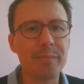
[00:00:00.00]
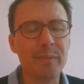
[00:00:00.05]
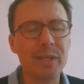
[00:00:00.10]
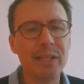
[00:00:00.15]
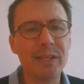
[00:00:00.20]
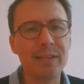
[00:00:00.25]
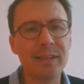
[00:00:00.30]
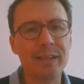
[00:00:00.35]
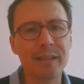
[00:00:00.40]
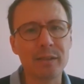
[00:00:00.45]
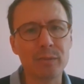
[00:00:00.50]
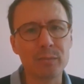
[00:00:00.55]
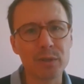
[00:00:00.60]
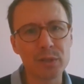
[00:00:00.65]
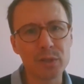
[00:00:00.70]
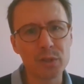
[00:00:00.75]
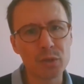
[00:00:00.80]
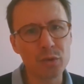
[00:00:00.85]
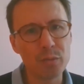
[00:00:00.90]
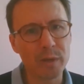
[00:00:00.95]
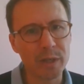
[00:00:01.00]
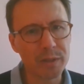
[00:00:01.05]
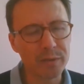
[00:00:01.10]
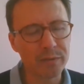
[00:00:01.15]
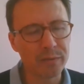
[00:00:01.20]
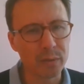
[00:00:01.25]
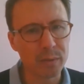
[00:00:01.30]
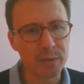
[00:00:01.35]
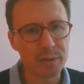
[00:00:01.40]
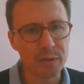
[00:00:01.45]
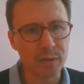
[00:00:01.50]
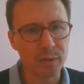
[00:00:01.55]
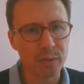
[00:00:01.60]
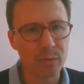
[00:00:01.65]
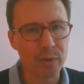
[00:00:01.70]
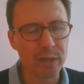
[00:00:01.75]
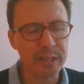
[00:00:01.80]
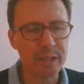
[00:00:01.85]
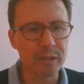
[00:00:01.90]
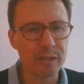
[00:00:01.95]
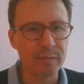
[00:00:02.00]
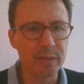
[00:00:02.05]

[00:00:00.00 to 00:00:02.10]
meaning that there was too much focus on the question